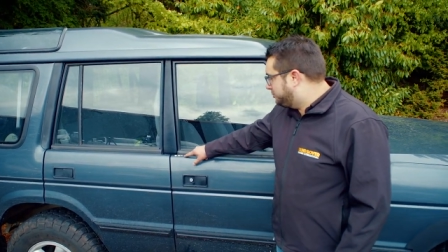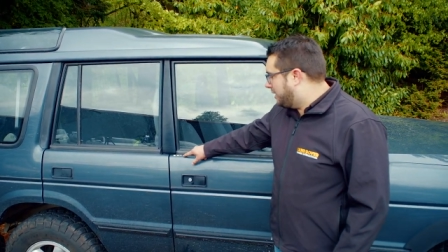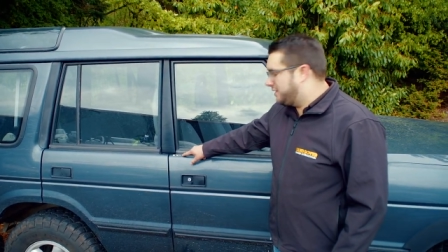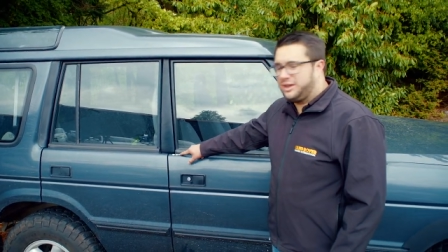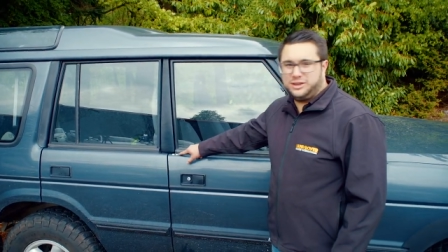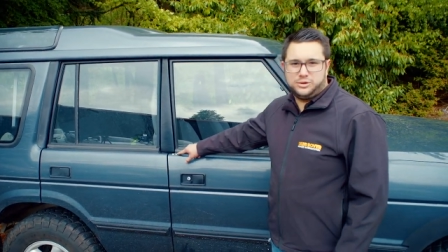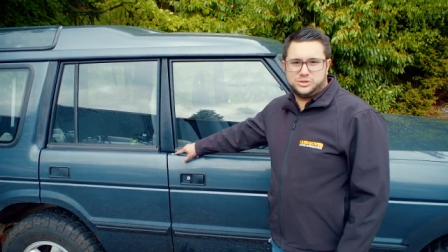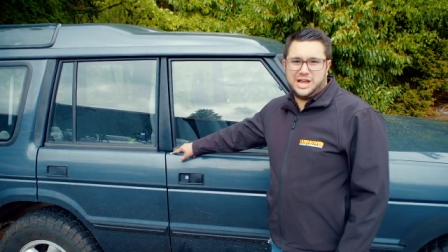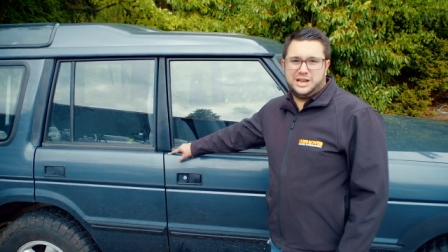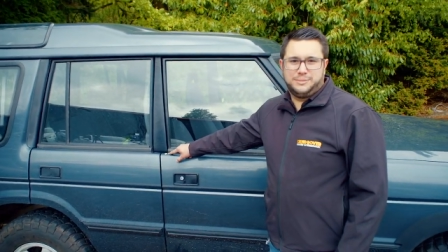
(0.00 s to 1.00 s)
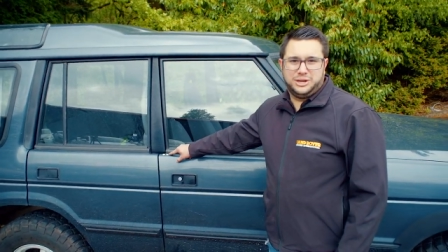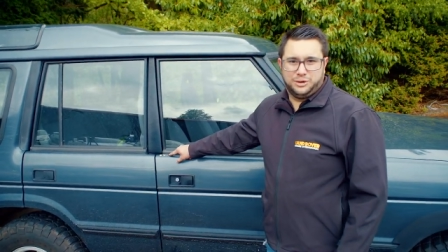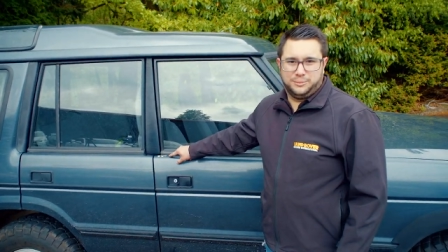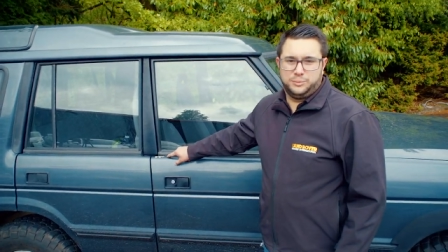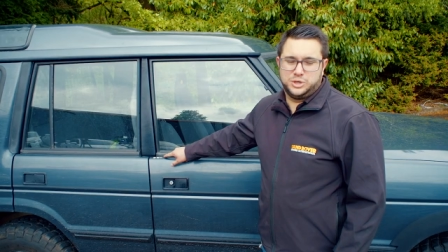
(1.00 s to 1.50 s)
where they use
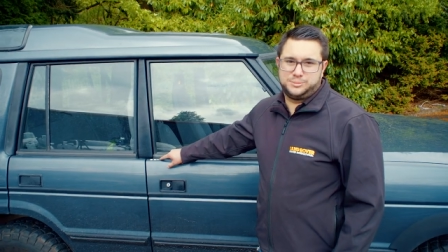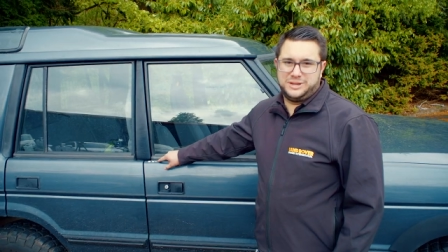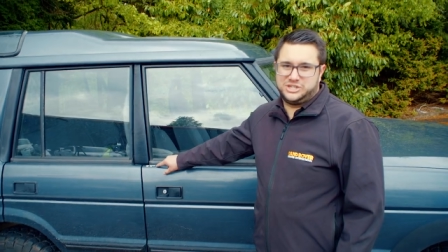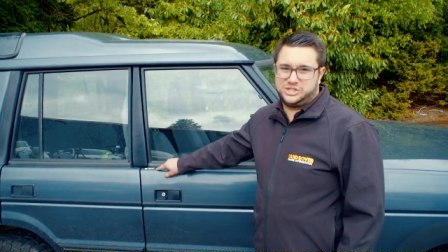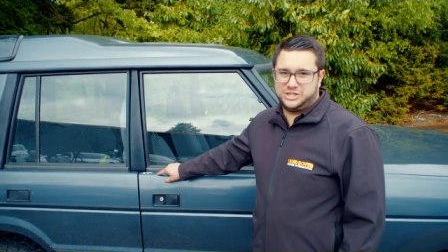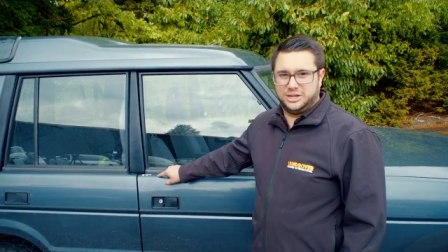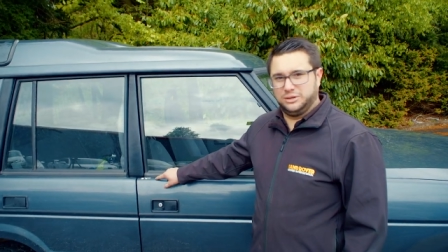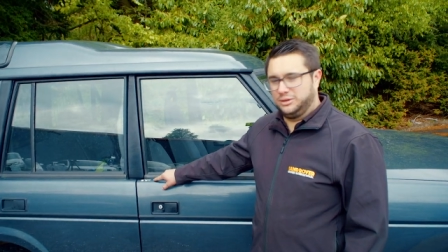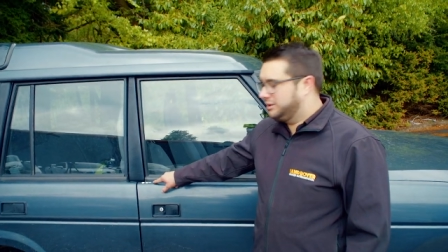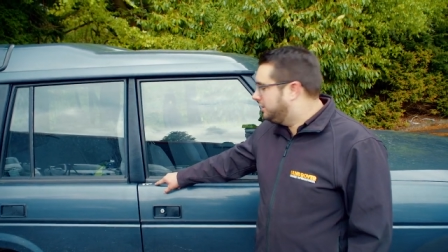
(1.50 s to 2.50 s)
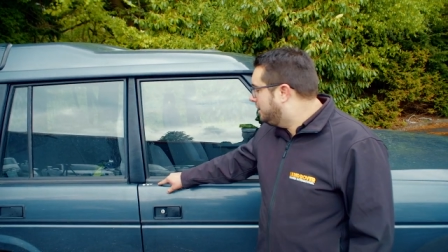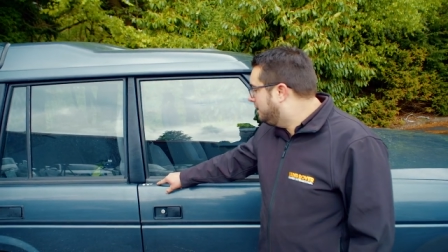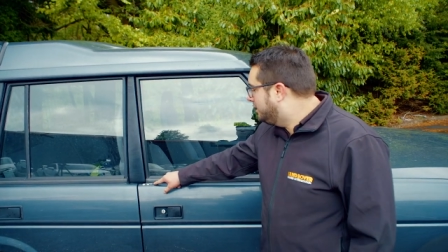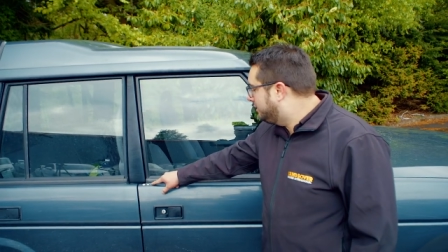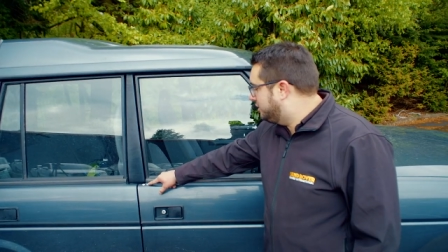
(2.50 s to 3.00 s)
aluminium which meets steel.
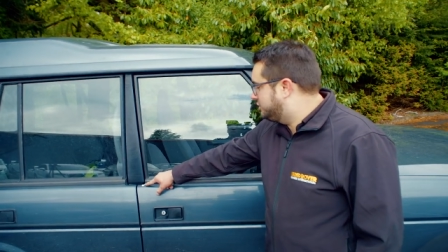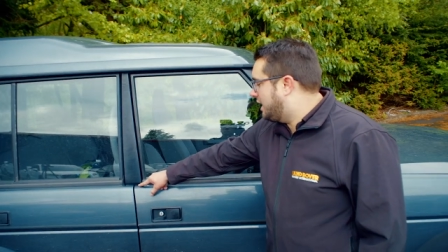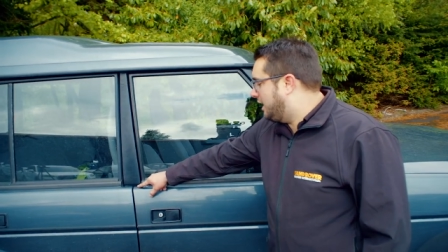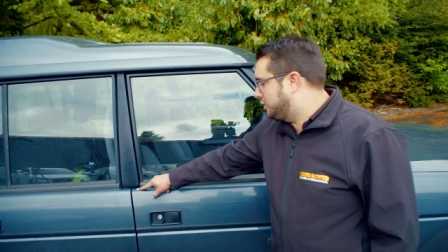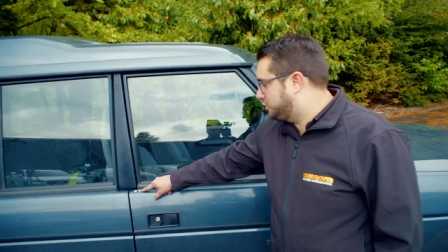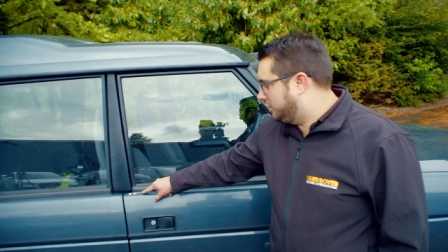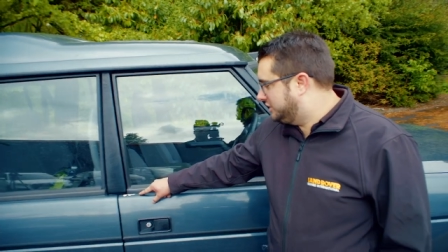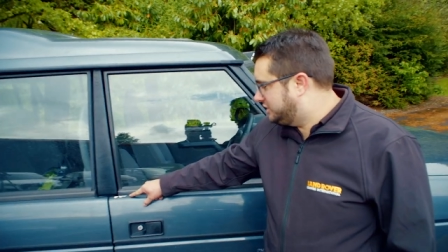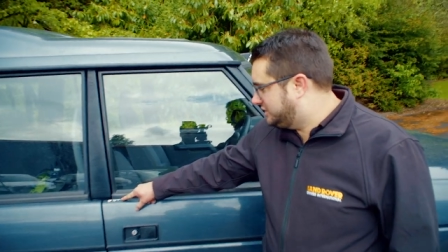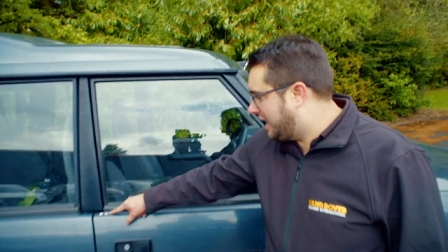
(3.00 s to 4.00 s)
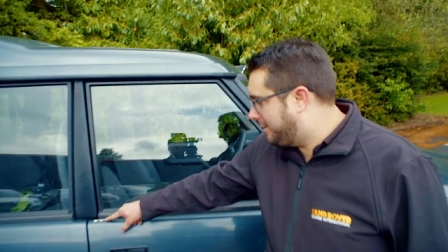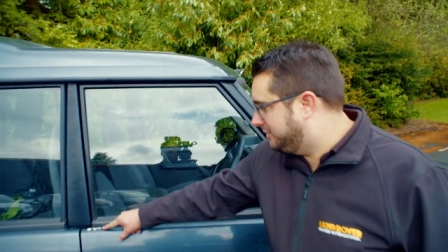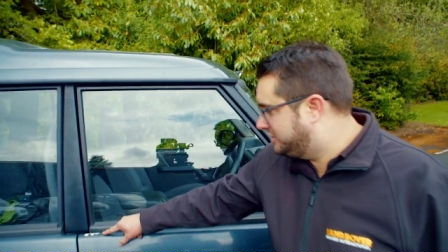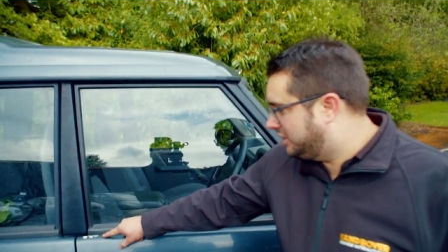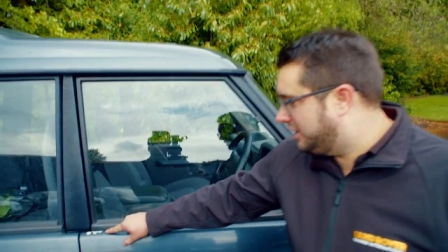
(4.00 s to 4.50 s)
There's electrolysis happens